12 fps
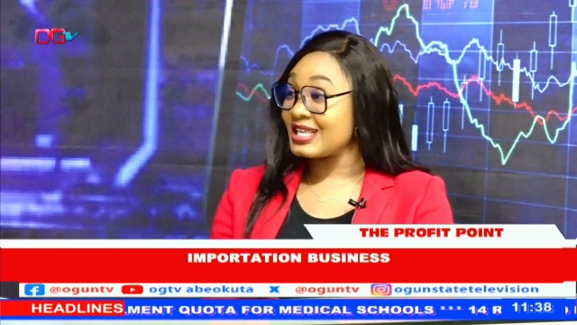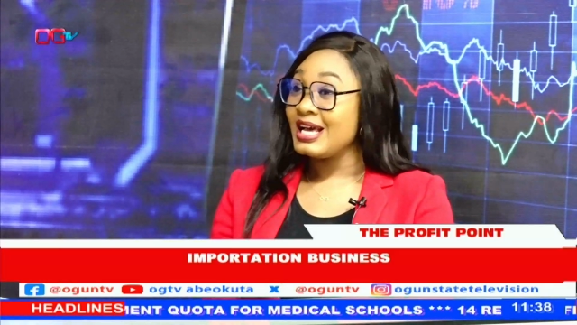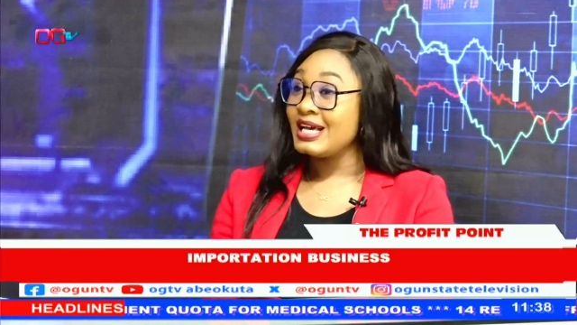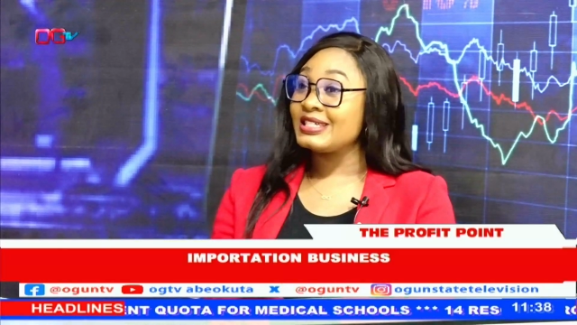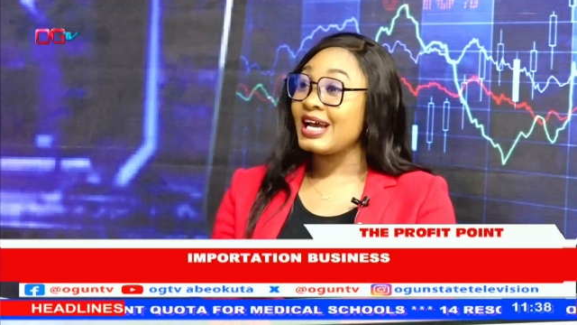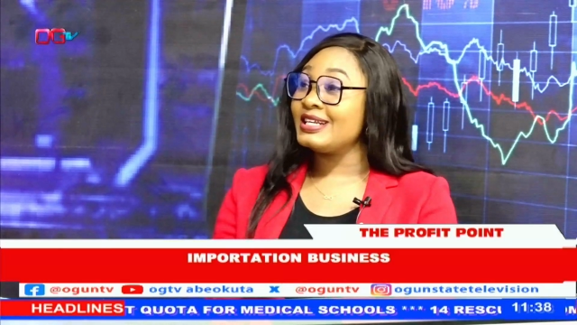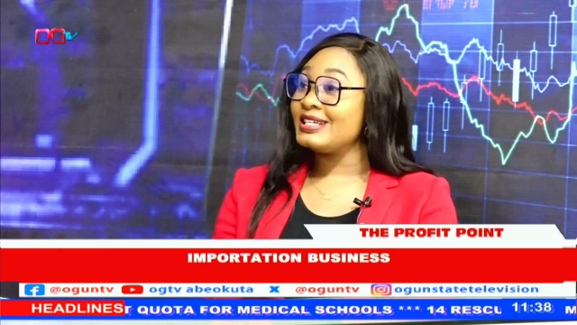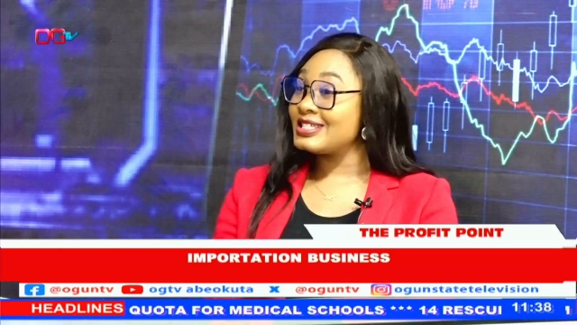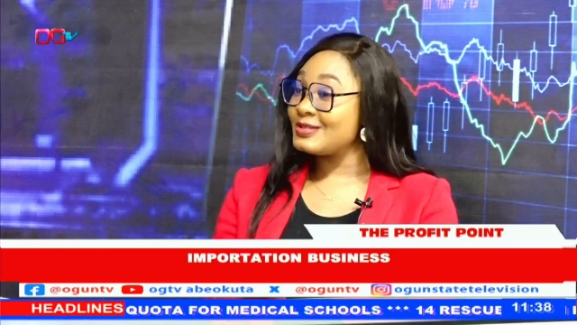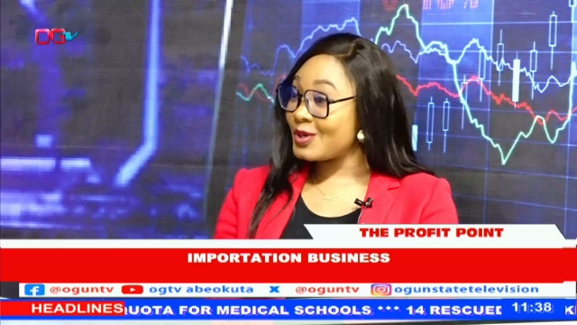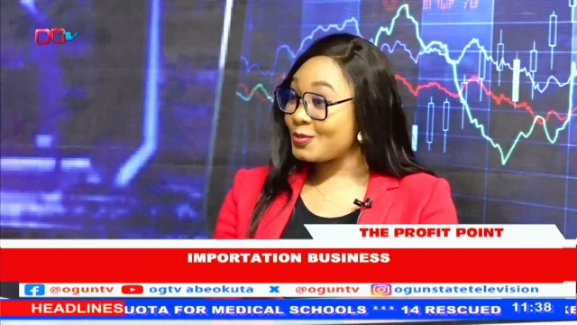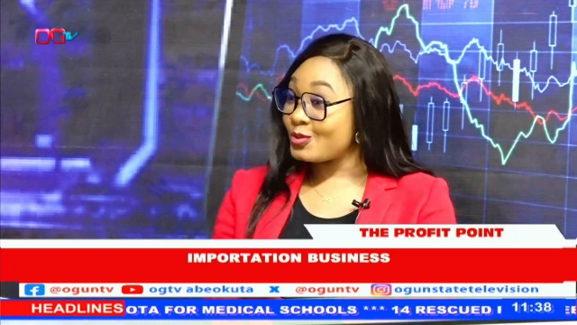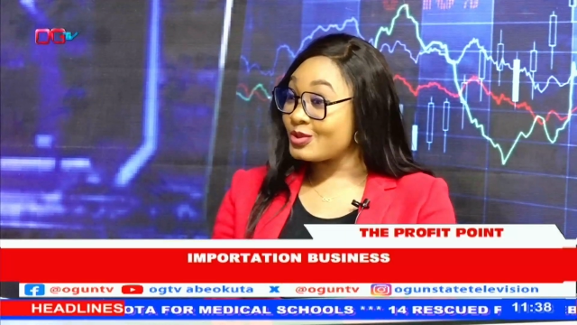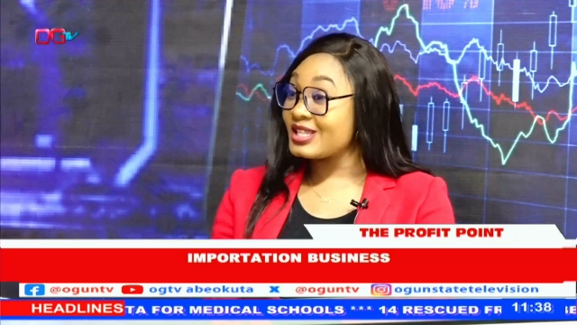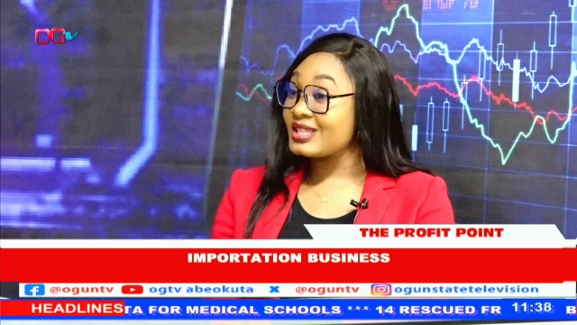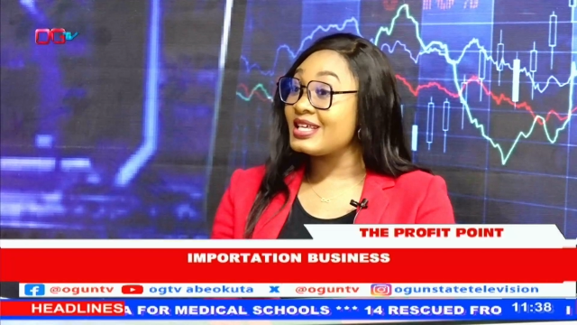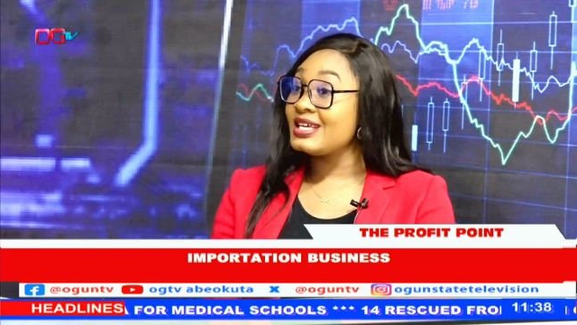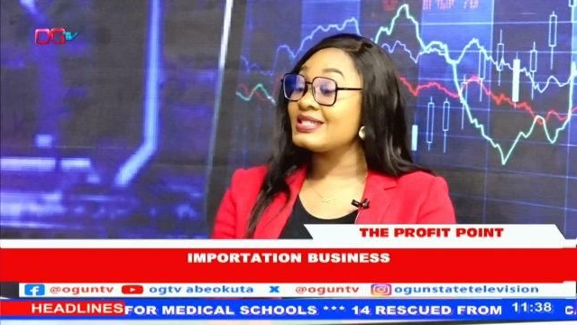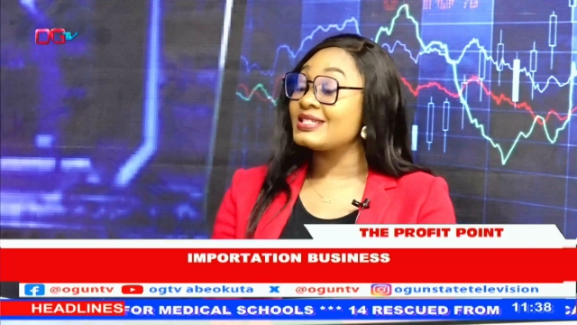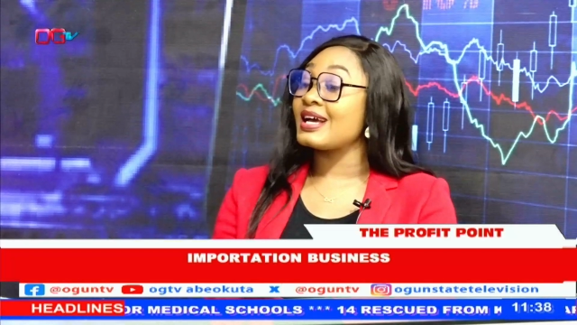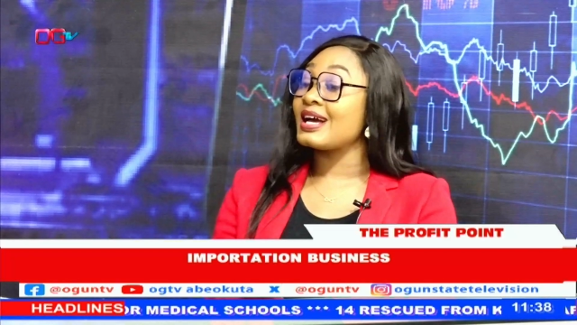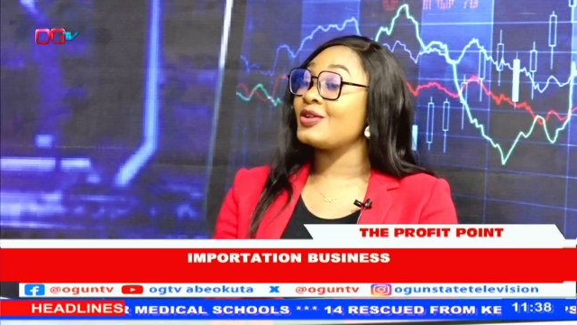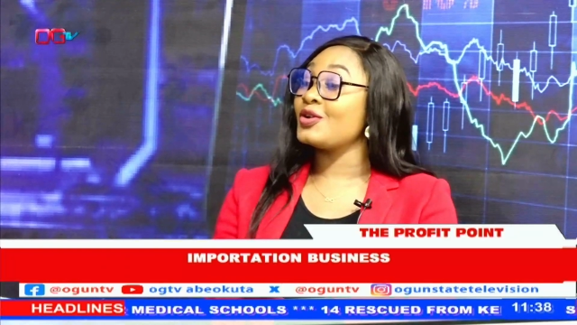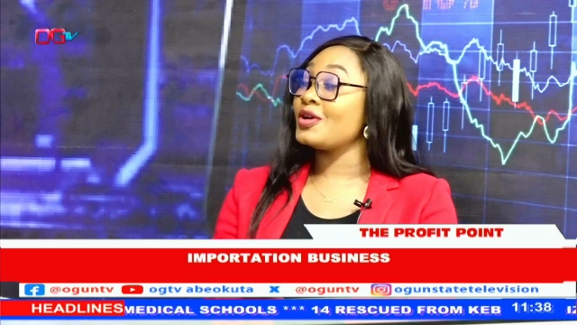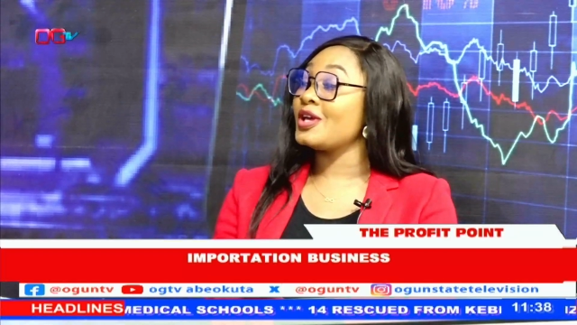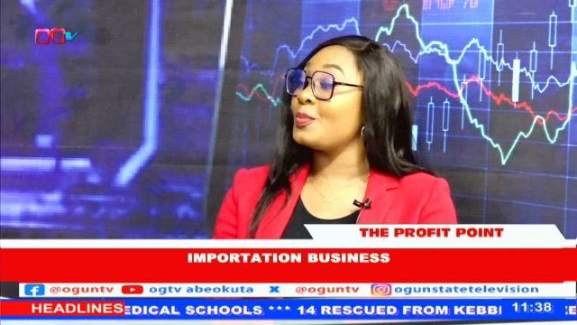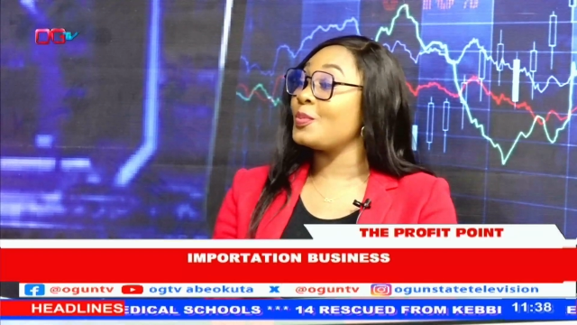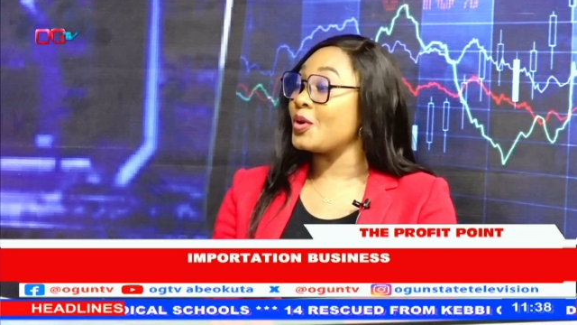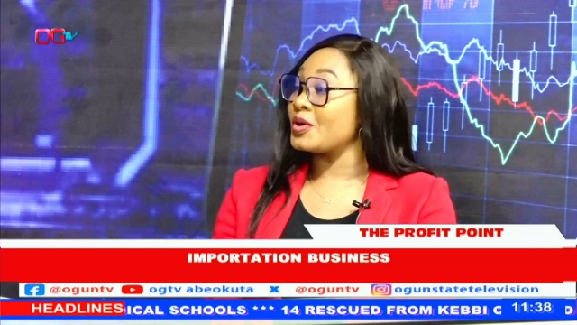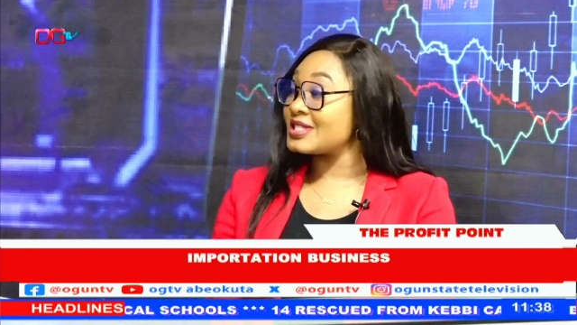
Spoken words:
Chinese people, the things they cannot import